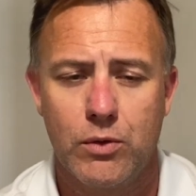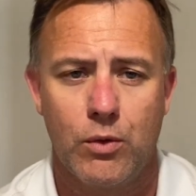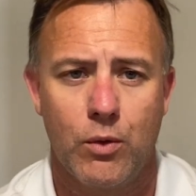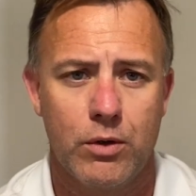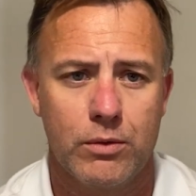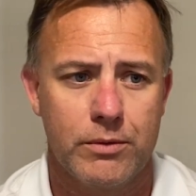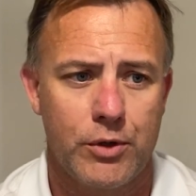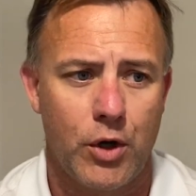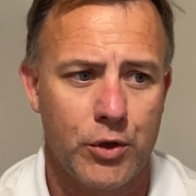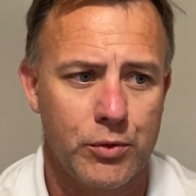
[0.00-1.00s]
or
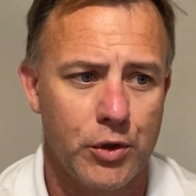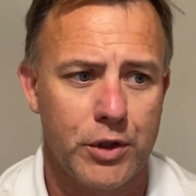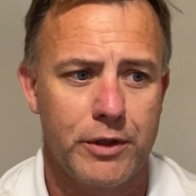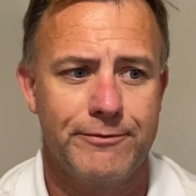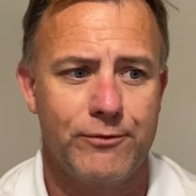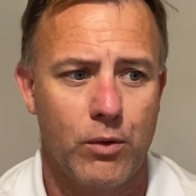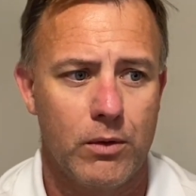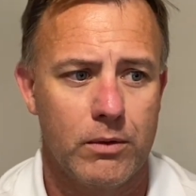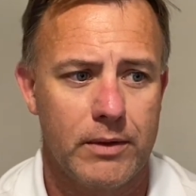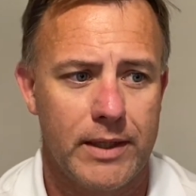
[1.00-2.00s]
are you looking
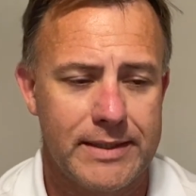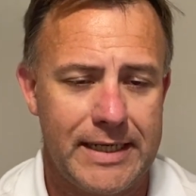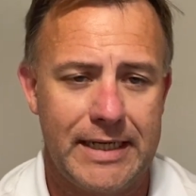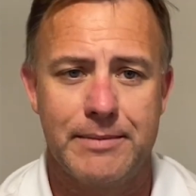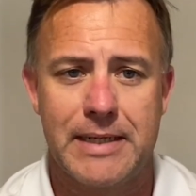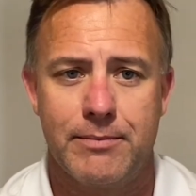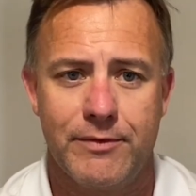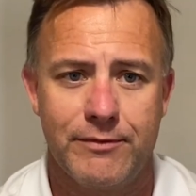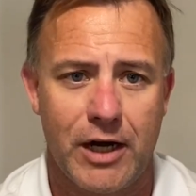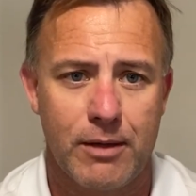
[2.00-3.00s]
for a team type of
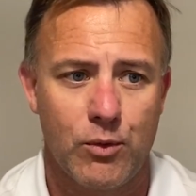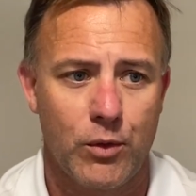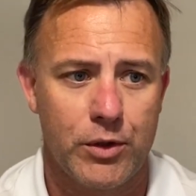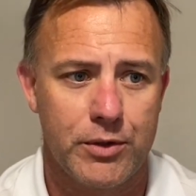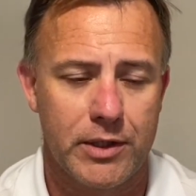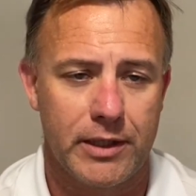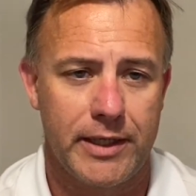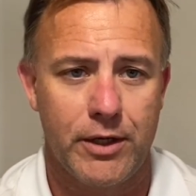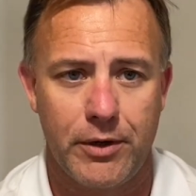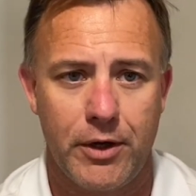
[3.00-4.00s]
environment where you can
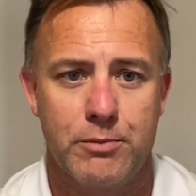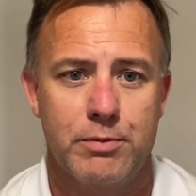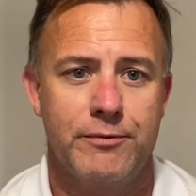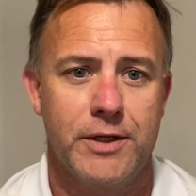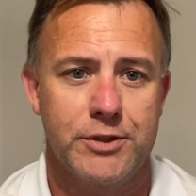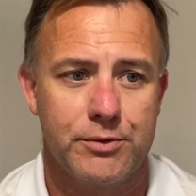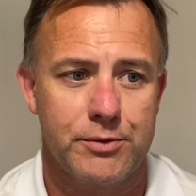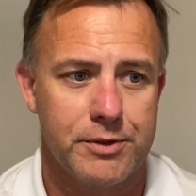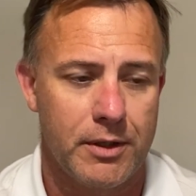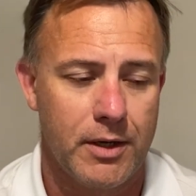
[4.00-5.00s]
lean on other
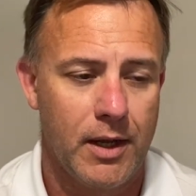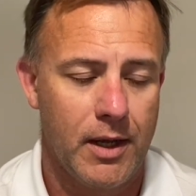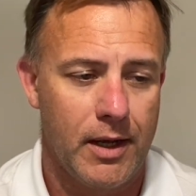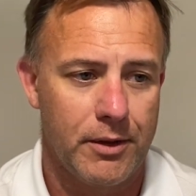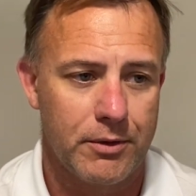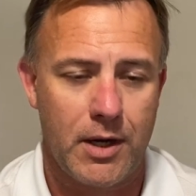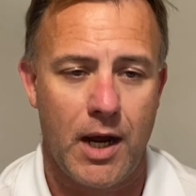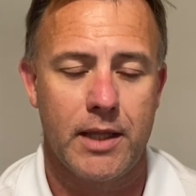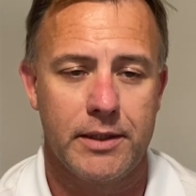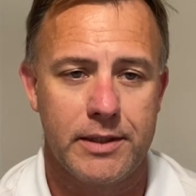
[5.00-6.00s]
professionals and other
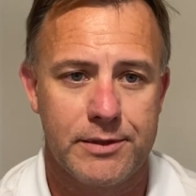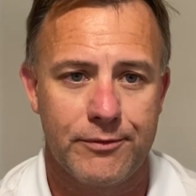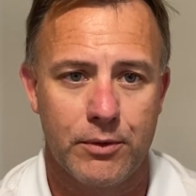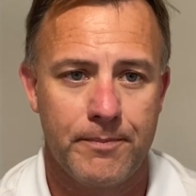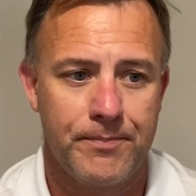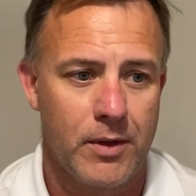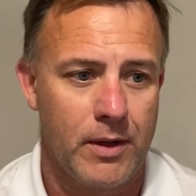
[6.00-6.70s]
colleagues for